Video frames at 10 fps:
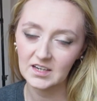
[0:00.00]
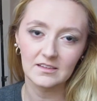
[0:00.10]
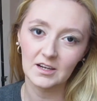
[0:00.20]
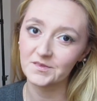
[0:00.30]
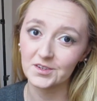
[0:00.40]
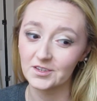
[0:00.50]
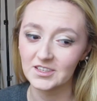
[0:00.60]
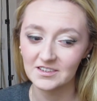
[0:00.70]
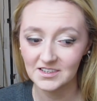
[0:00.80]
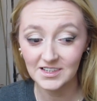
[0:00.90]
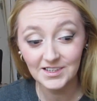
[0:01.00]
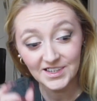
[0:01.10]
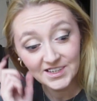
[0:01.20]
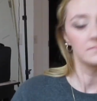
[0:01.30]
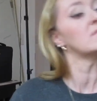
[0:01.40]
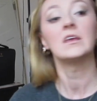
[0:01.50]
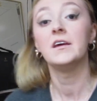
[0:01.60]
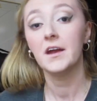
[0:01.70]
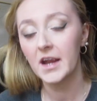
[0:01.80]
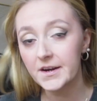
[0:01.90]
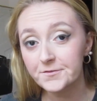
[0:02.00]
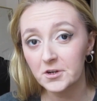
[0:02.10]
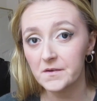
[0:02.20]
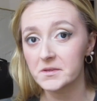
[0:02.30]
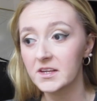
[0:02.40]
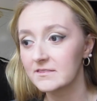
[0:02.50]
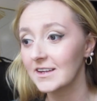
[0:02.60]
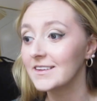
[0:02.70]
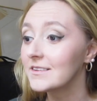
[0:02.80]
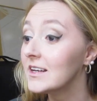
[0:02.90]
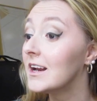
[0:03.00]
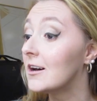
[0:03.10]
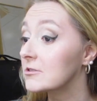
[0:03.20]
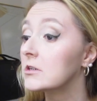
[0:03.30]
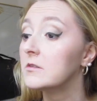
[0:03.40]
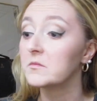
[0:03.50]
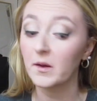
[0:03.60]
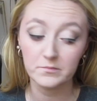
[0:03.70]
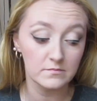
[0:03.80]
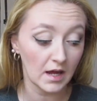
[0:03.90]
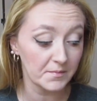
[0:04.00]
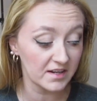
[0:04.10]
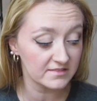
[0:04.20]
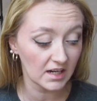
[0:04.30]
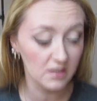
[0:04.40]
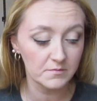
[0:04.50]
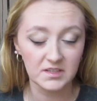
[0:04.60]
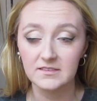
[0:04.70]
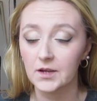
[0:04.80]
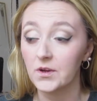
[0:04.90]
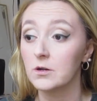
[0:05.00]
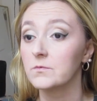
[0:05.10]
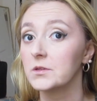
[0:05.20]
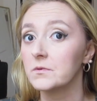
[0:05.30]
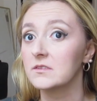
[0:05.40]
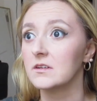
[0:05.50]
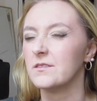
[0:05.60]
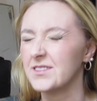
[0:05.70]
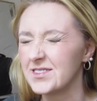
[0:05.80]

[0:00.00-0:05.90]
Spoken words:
did not feel good. After everything's set, then I'll go with my mascara because that way I don't run the risk of